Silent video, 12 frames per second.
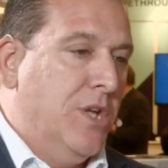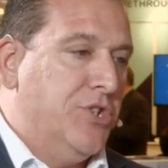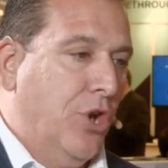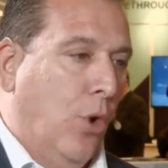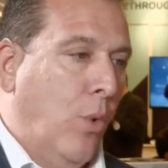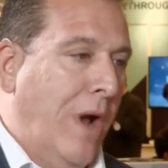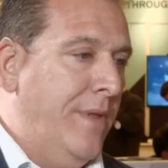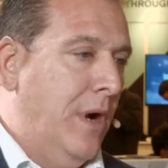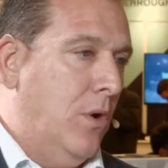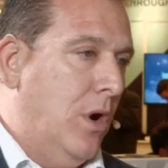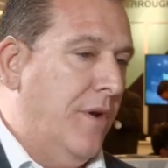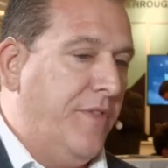So when
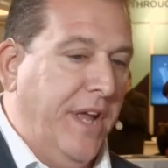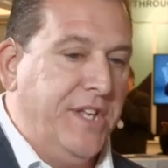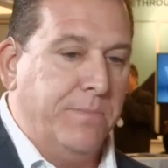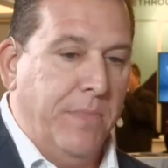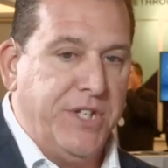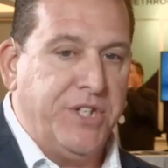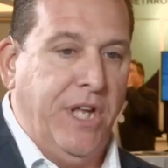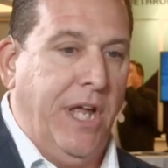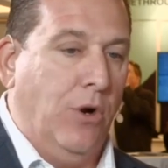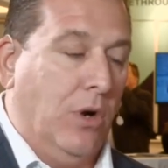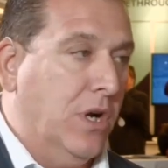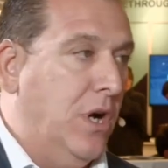there are things
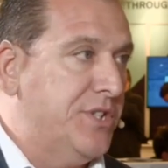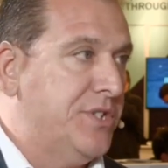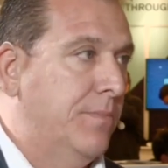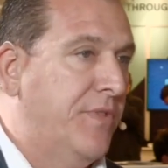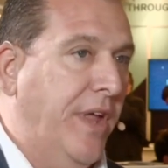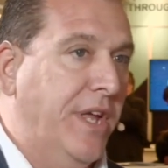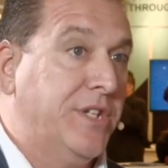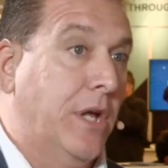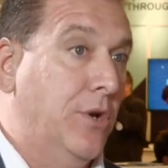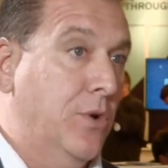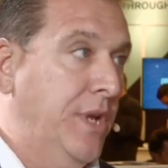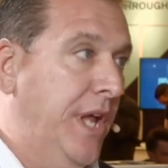missing or custom things
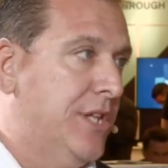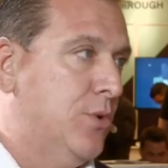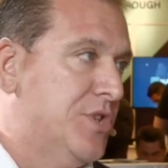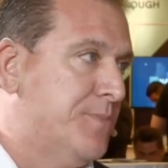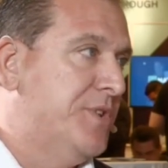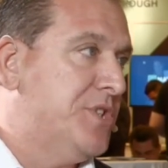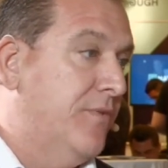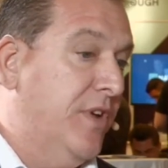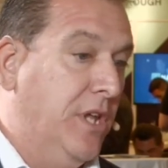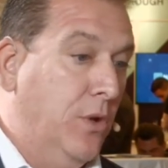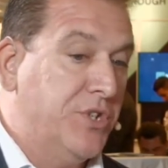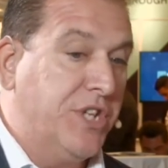that are unique to a
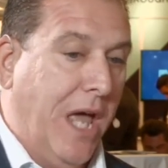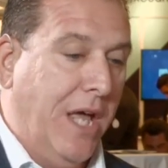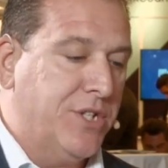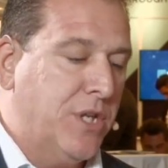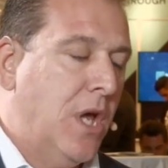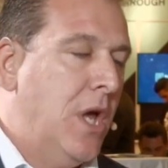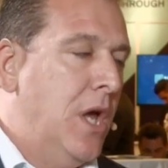specific use case,